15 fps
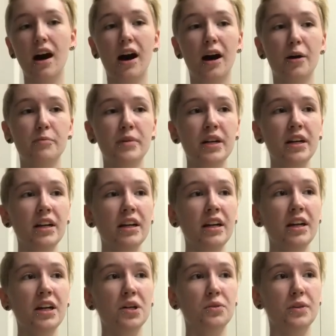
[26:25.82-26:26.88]

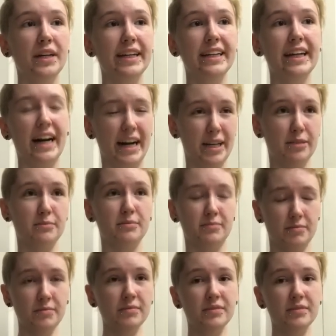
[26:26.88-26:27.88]
When I'm